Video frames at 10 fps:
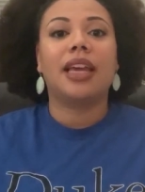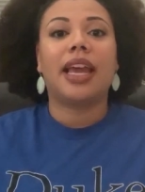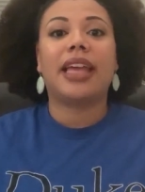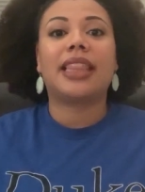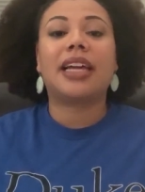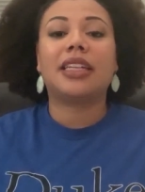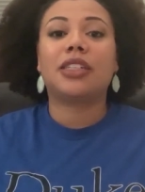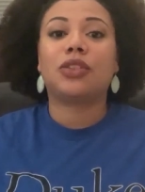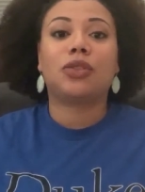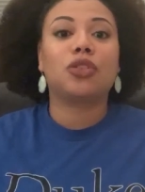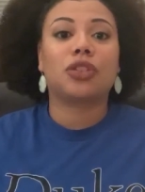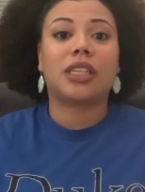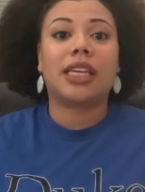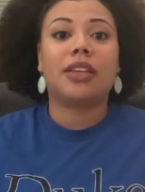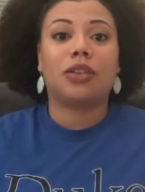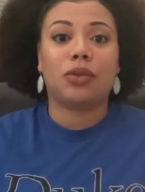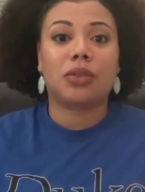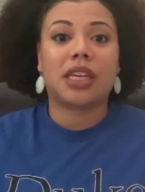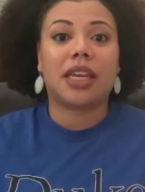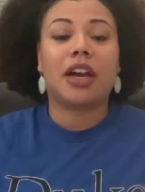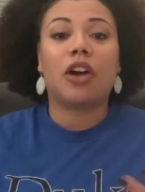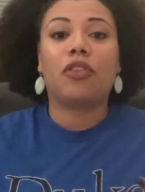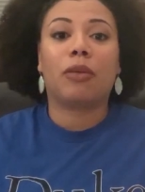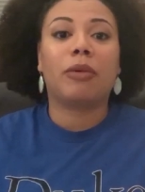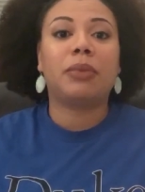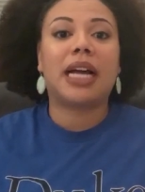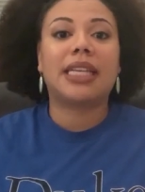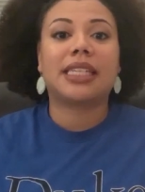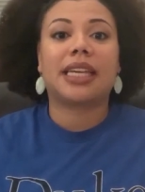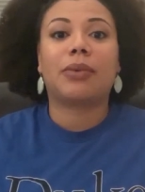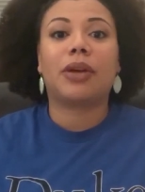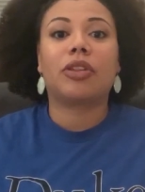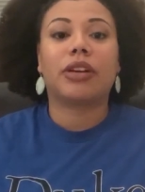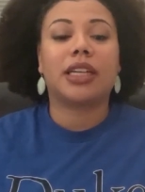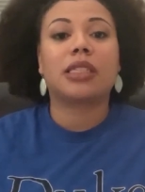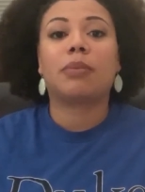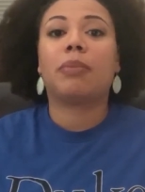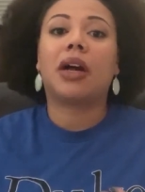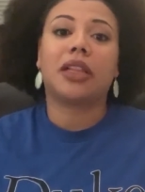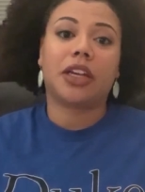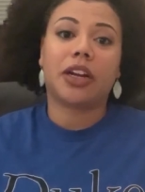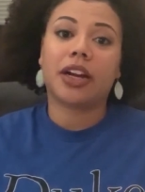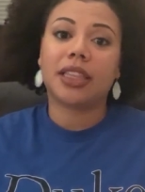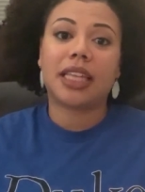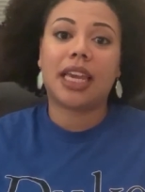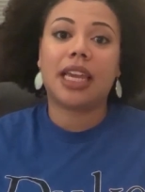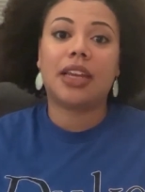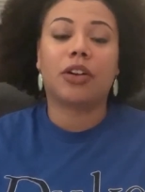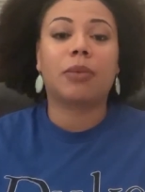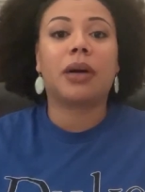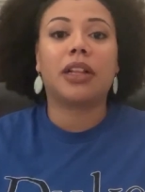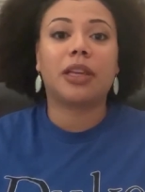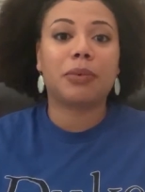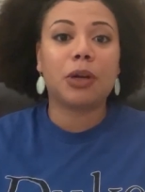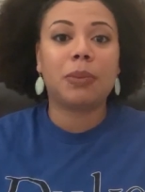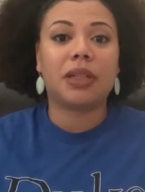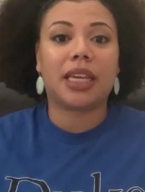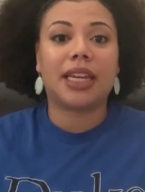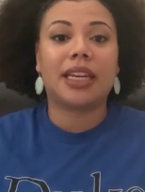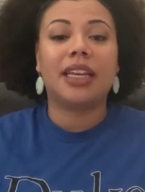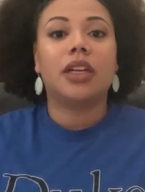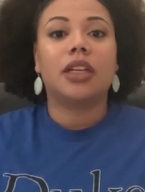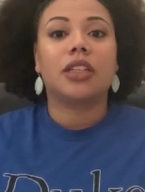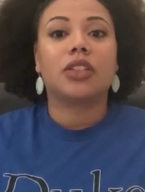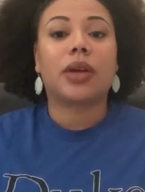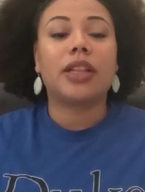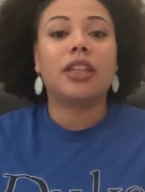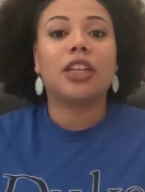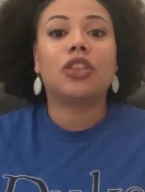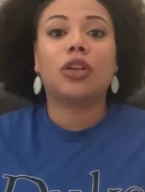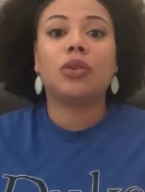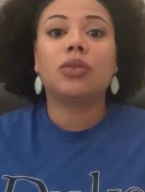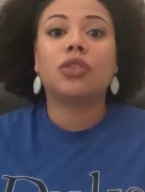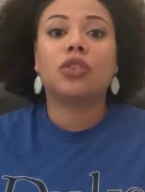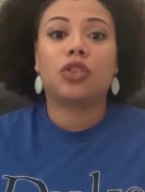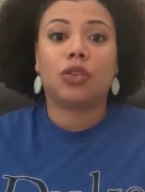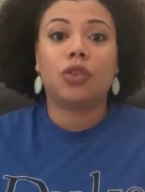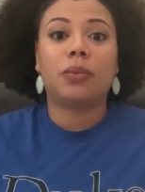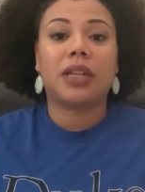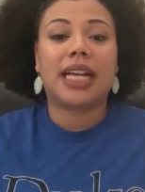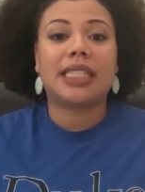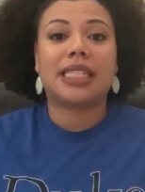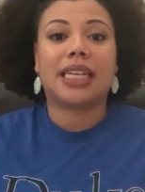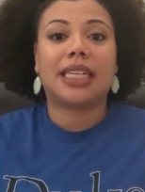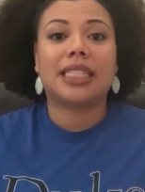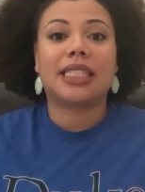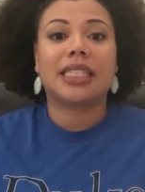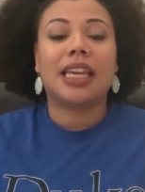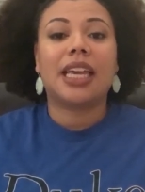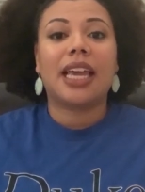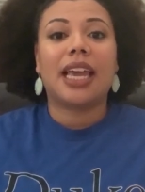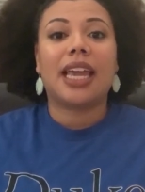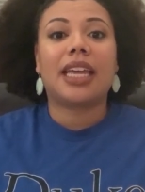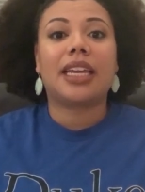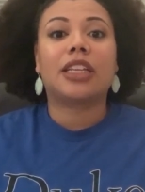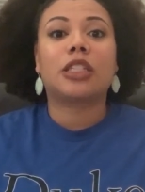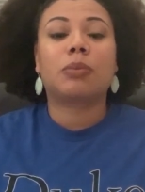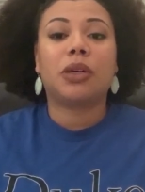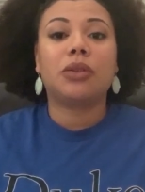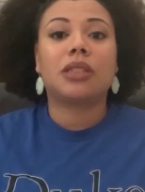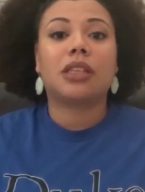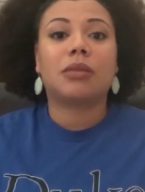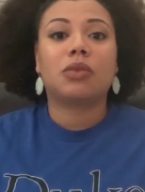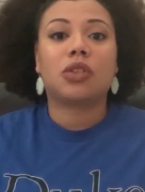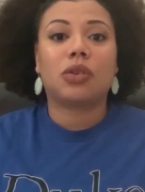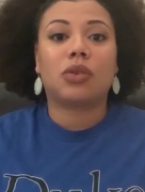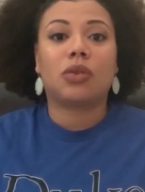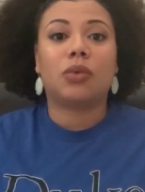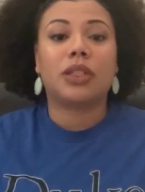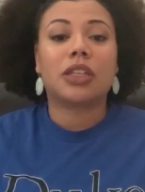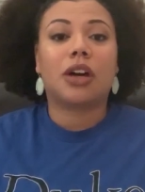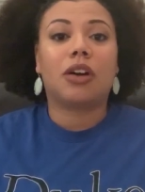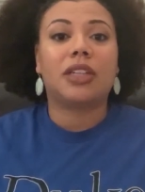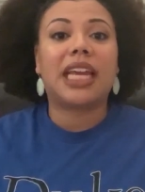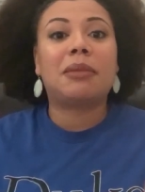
And that is usually using a form of plastic, whether it's polyurethane or polypropylene. So I look at those two plastics and expose them to what's called a